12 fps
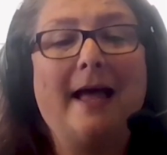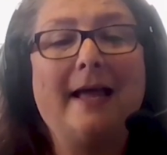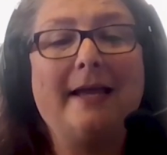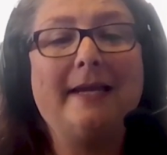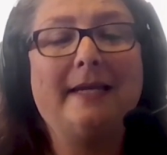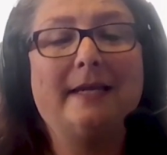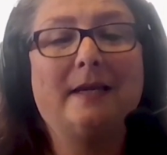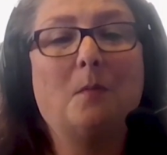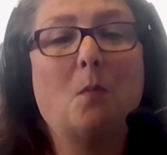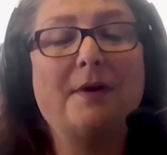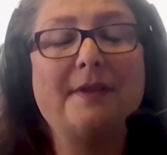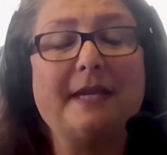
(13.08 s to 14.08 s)
I
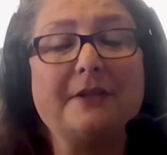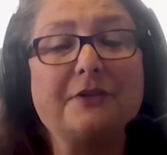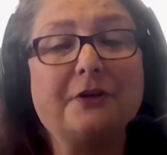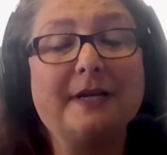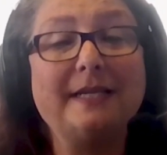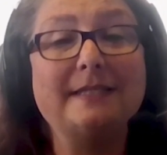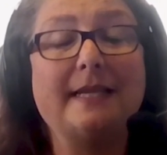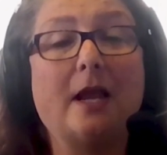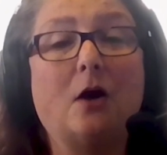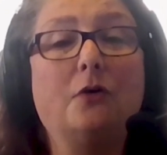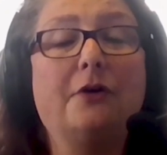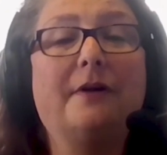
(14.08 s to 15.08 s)
am one of the attorneys and
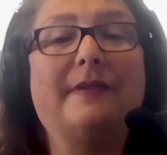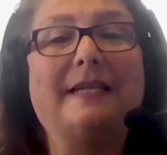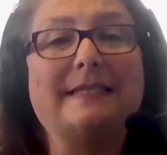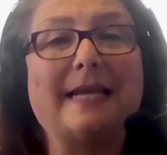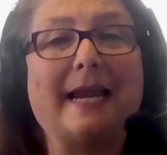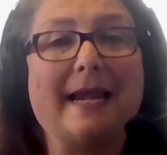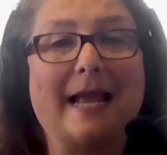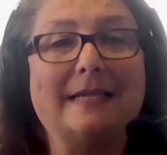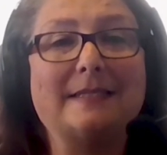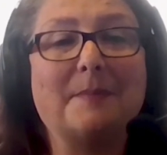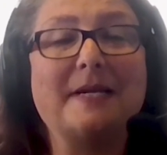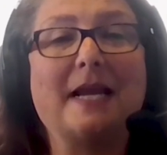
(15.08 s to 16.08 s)
the owner of the Estate and
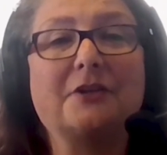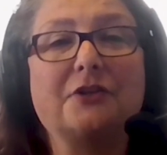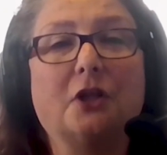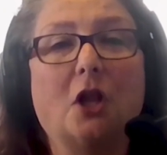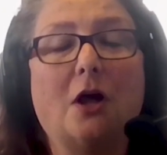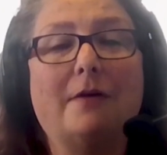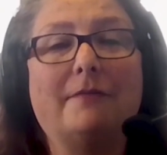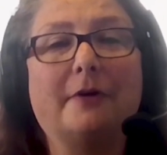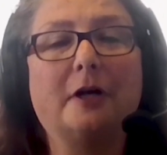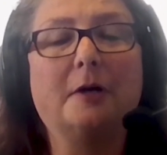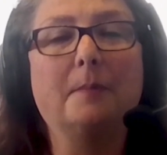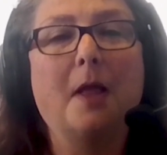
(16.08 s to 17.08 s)
Asset Protection Law
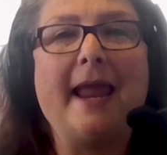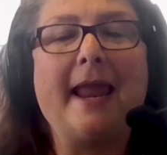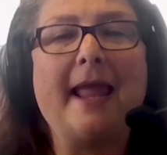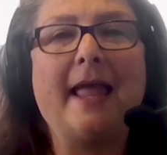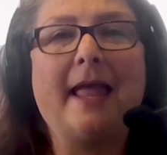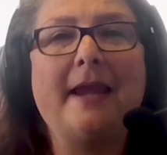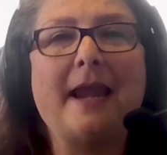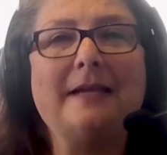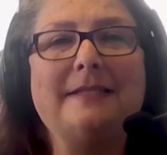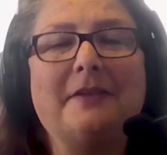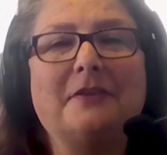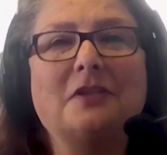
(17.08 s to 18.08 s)
Firm. And I'd
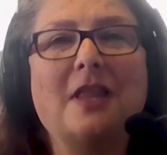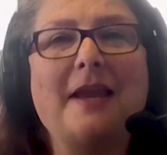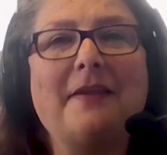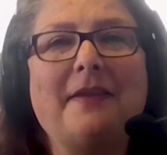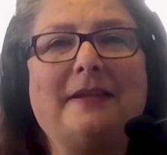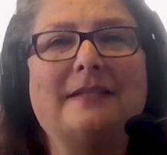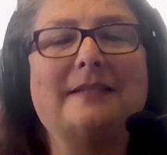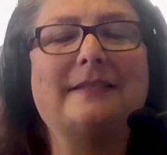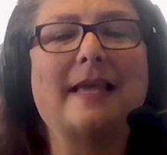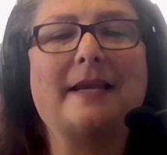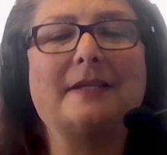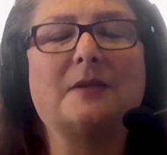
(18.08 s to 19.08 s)
say there's a lot of things that
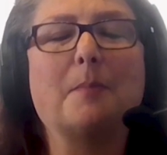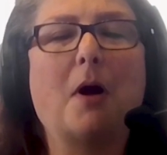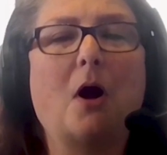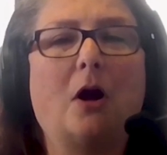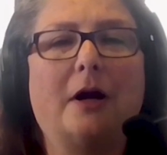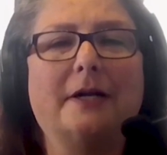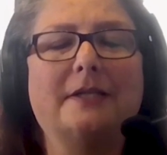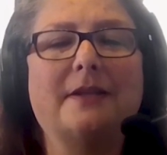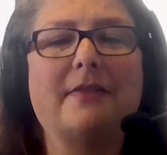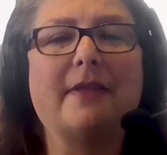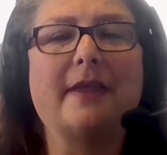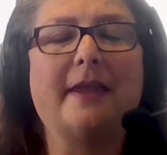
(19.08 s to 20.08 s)
set us apart
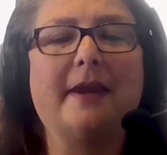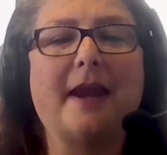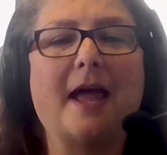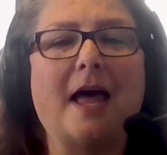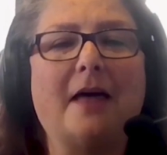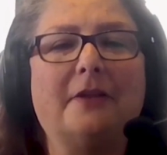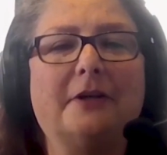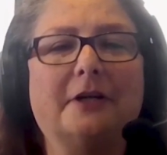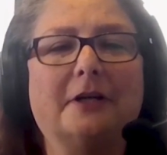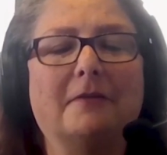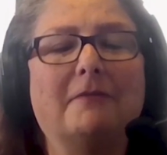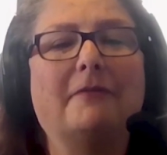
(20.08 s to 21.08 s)
than
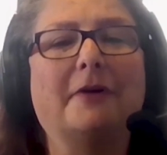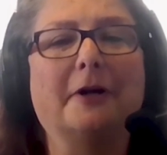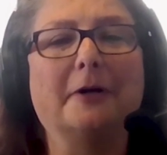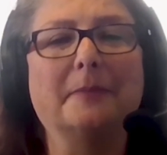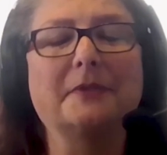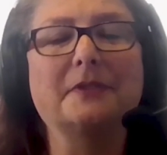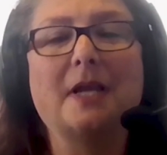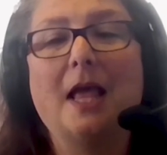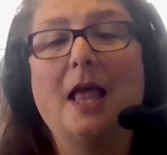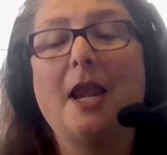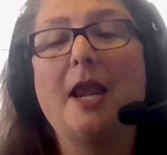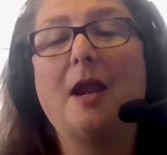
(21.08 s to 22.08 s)
other firms.
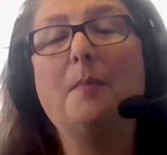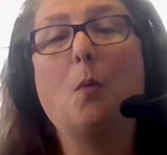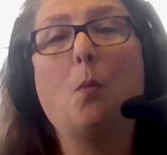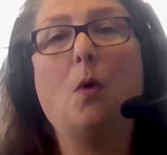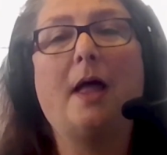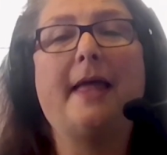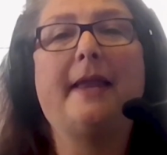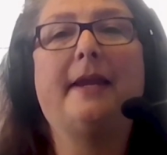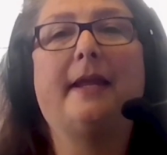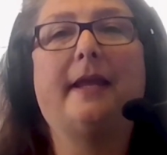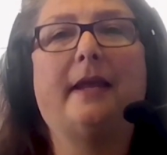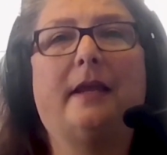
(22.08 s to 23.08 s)
Number
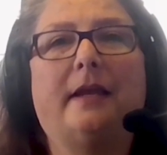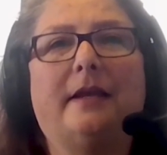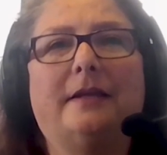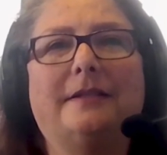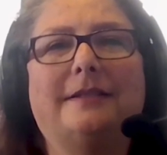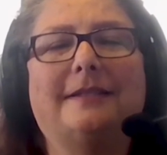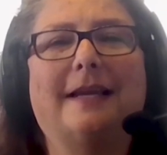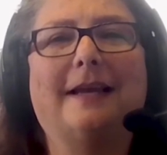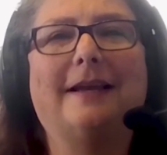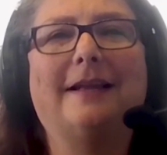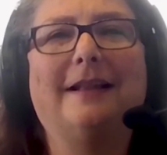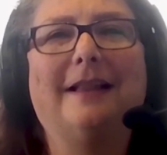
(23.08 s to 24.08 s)
one is
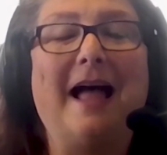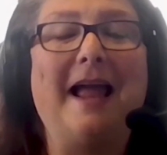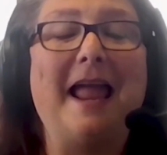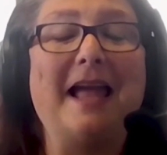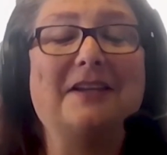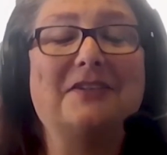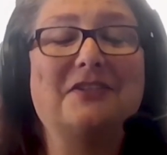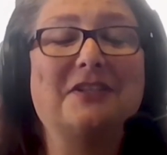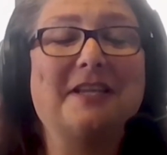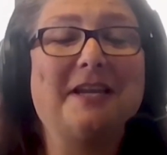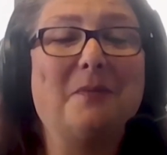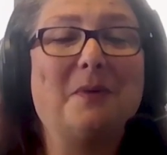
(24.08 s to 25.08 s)
I
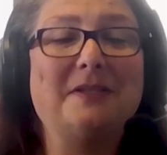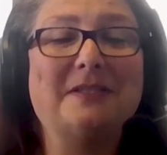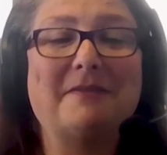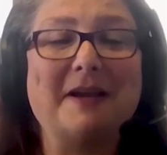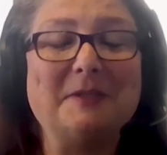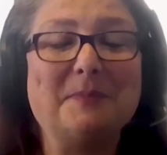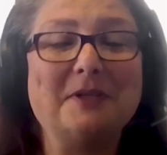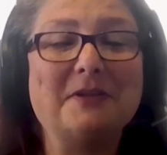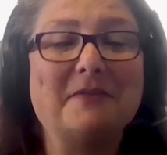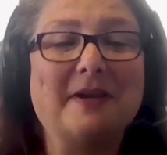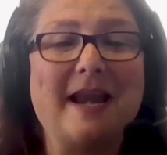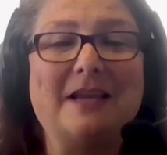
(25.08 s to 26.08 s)
actually was the vice
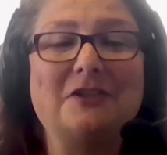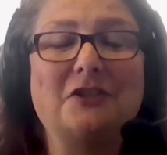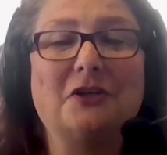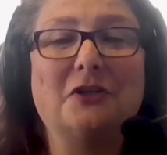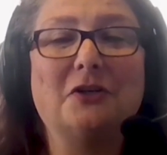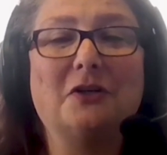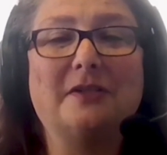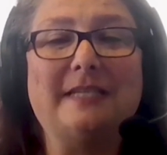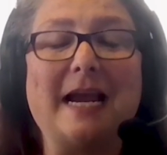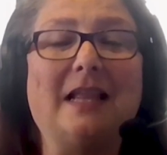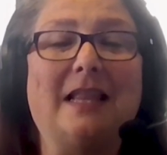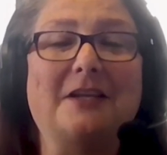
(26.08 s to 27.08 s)
president of my national
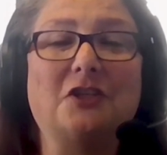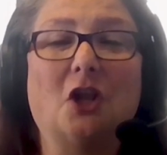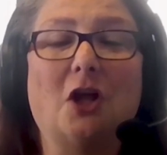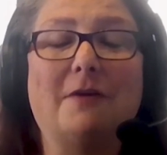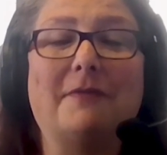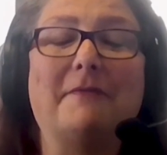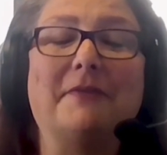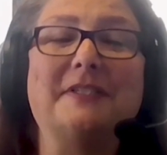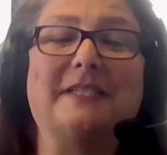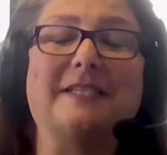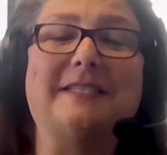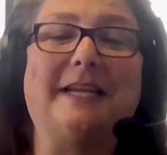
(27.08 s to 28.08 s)
debt collection law firm for
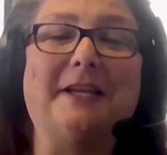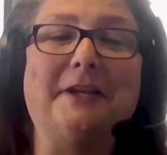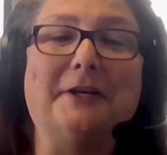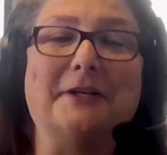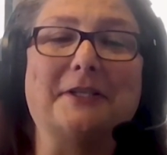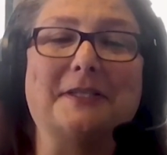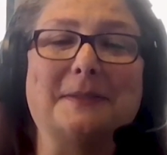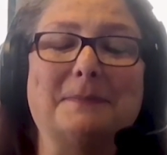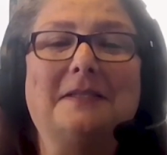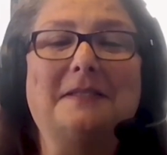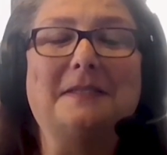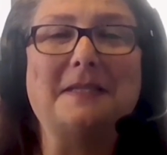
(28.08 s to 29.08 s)
16 years.
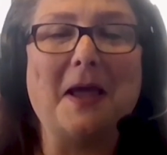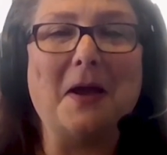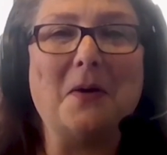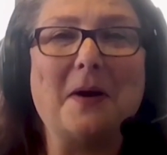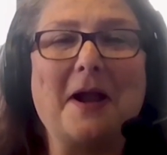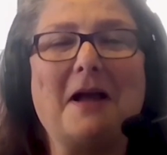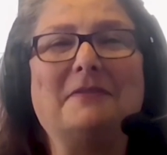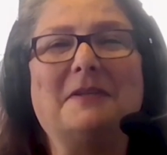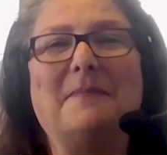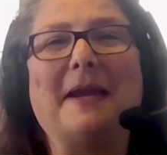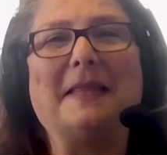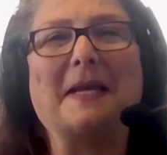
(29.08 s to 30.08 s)
So I
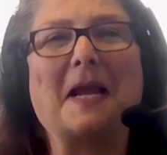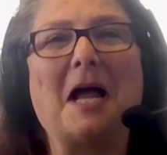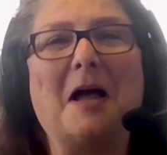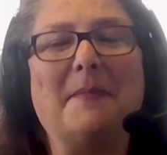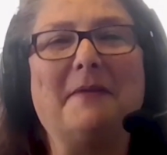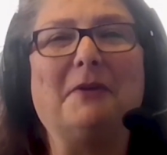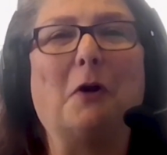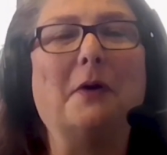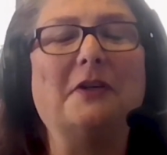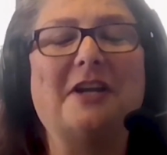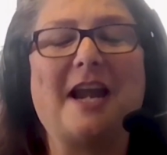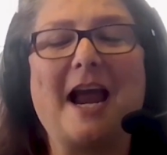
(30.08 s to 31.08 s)
often make the comment, if you're
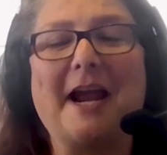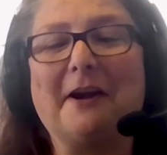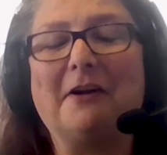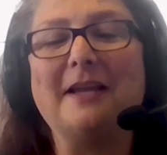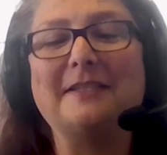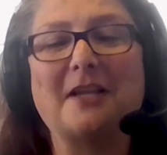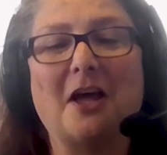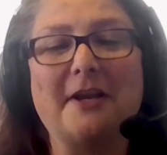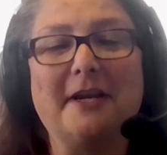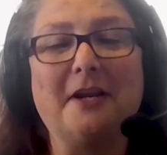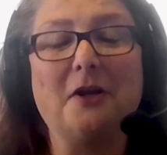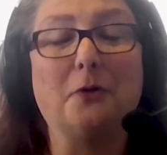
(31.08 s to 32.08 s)
going to an IRS
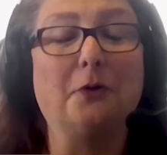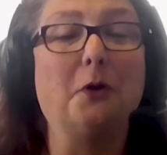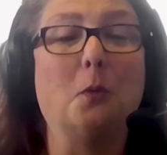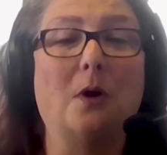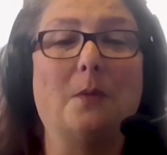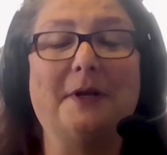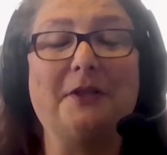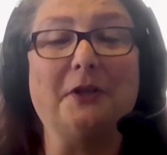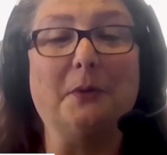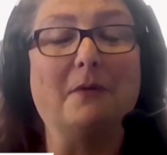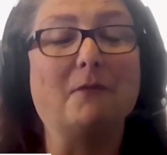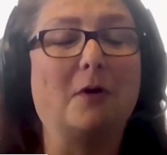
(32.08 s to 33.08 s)
audit, who do you want with
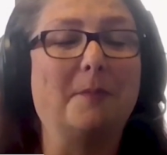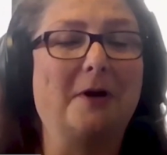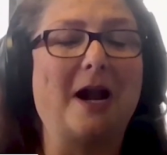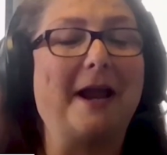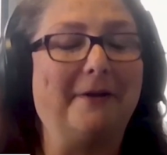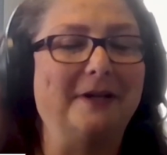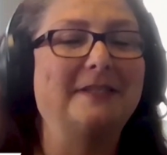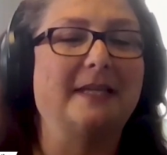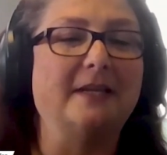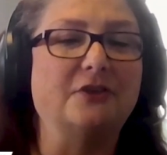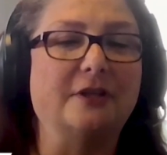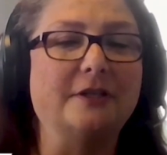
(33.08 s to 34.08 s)
you? A former IRS
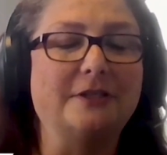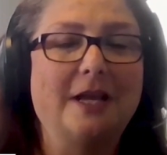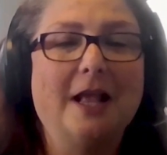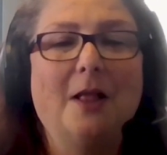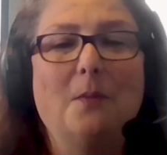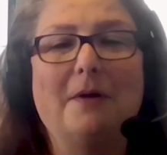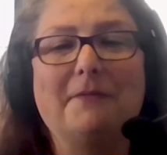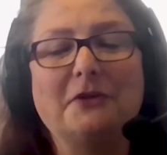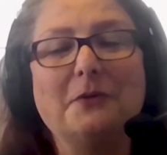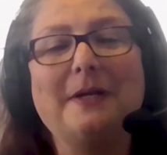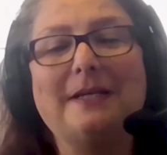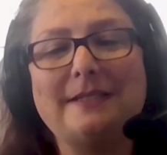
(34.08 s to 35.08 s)
agent. Well, if you're
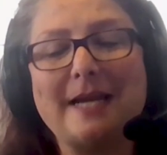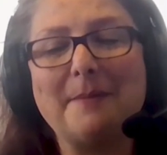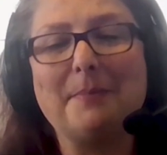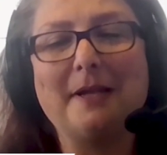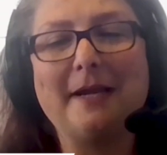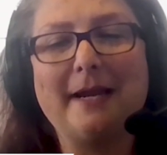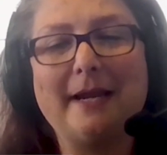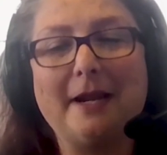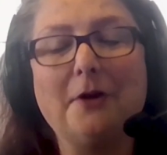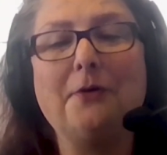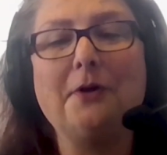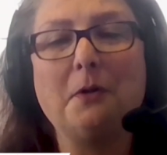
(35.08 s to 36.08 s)
doing estate planning,
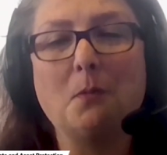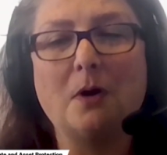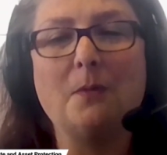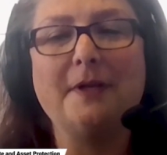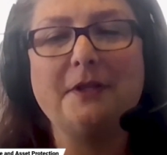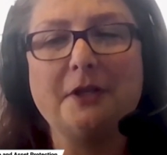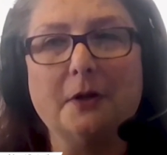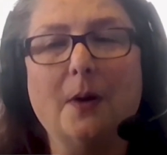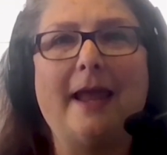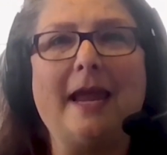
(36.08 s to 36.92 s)
who do you want with you?